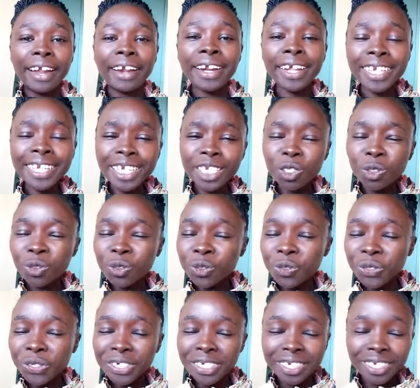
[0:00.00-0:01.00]
Ready
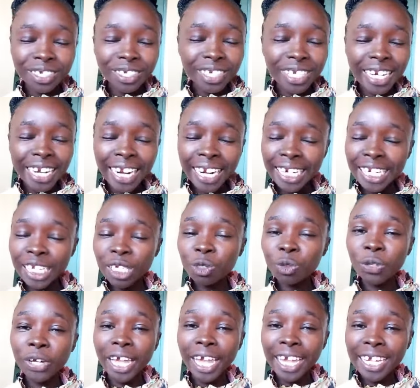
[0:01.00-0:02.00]

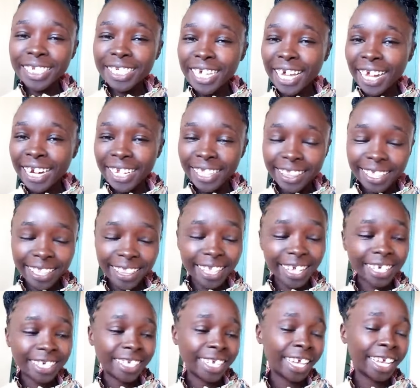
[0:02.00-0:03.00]
to eat anything
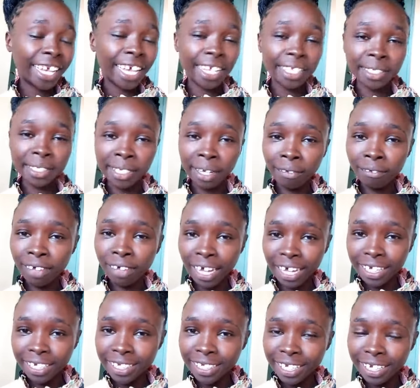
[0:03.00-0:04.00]
that he has never
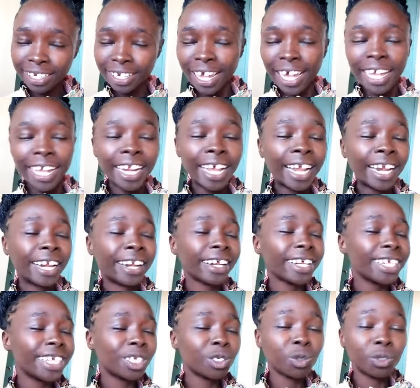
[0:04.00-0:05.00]
eaten,
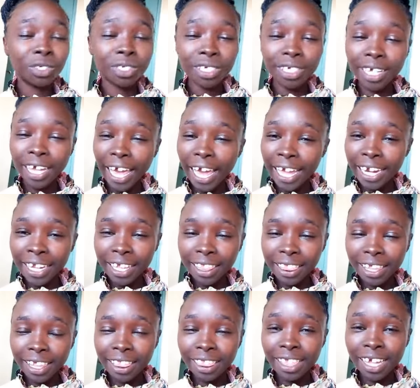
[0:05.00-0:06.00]
ready to drink
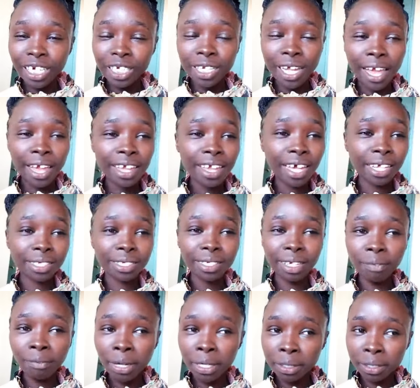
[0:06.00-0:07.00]
anything that he has
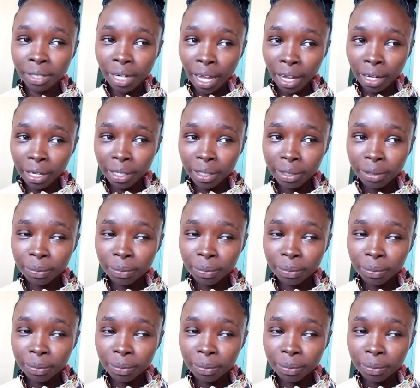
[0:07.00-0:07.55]
never drunk.